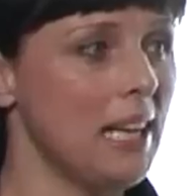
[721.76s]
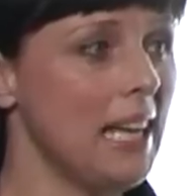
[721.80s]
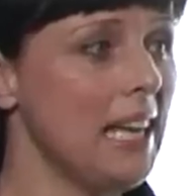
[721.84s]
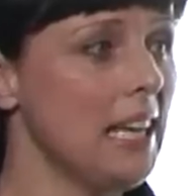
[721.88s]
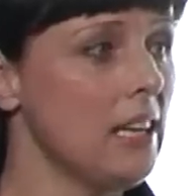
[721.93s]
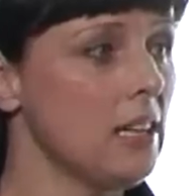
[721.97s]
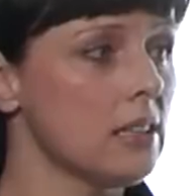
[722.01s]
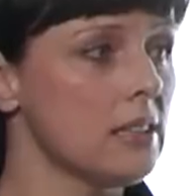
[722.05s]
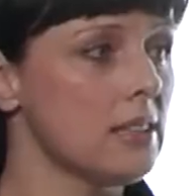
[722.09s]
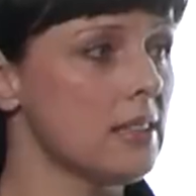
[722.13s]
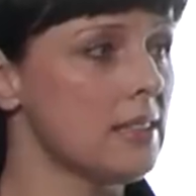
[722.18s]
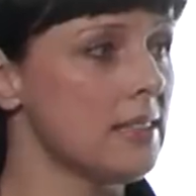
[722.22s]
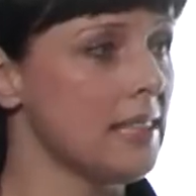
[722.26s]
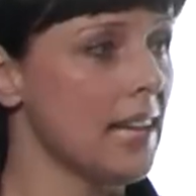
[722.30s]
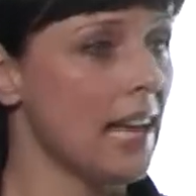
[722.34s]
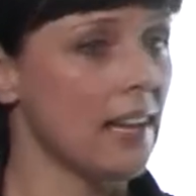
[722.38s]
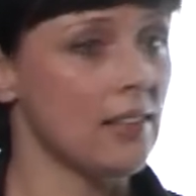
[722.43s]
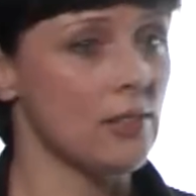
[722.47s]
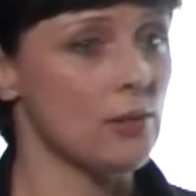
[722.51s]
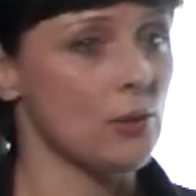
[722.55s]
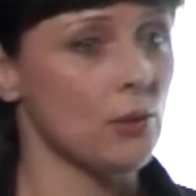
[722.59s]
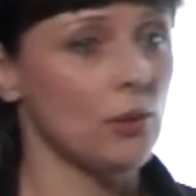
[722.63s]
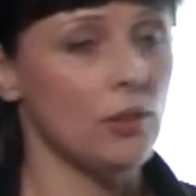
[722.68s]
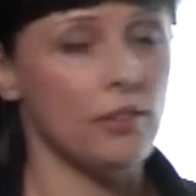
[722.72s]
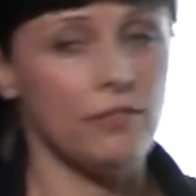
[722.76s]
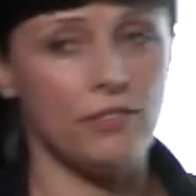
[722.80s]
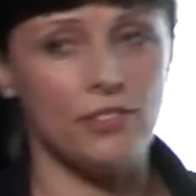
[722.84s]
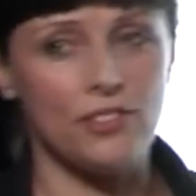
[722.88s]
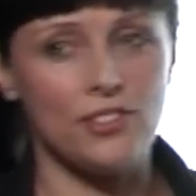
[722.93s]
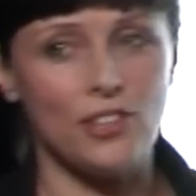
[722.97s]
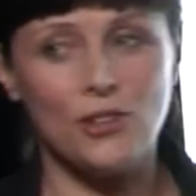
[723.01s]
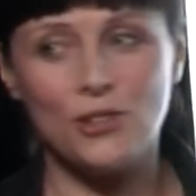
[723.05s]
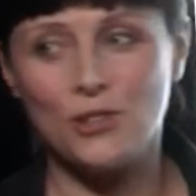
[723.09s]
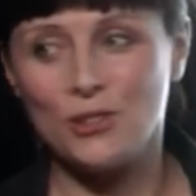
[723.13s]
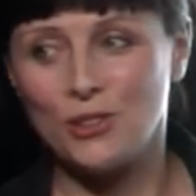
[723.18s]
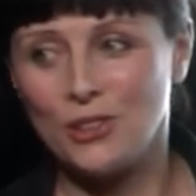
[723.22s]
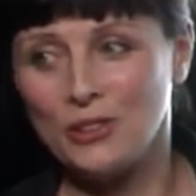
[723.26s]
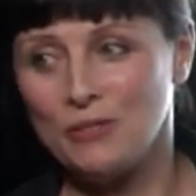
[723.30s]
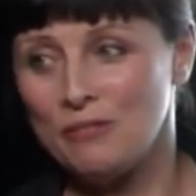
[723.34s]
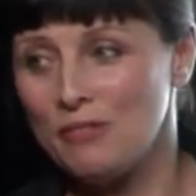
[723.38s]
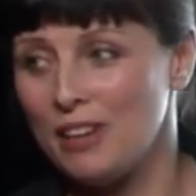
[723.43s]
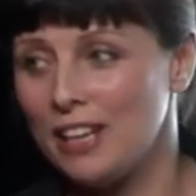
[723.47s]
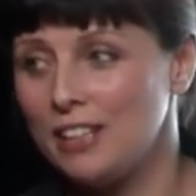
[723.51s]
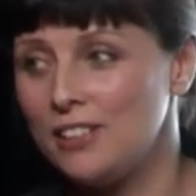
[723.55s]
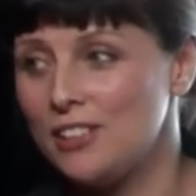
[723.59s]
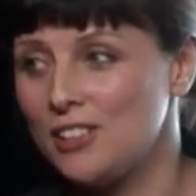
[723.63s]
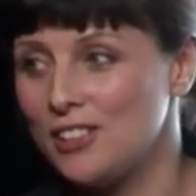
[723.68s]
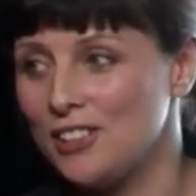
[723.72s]
And he understands all of the social
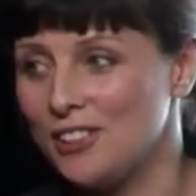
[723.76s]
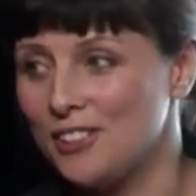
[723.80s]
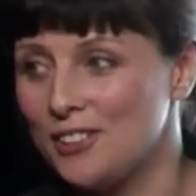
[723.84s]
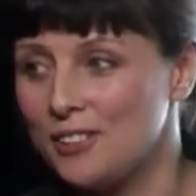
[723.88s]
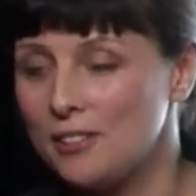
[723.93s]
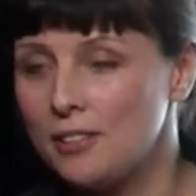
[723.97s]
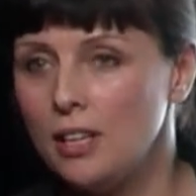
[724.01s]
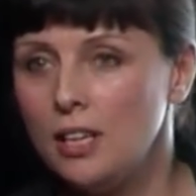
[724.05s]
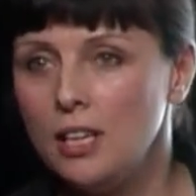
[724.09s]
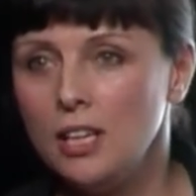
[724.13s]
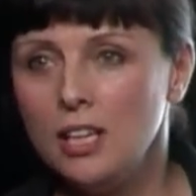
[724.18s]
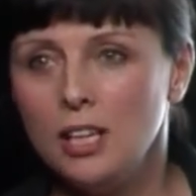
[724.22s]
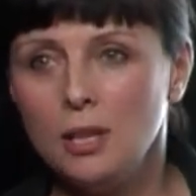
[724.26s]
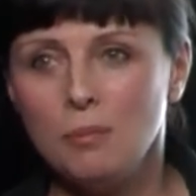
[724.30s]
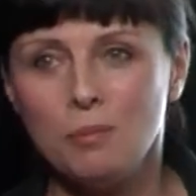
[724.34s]
conventions,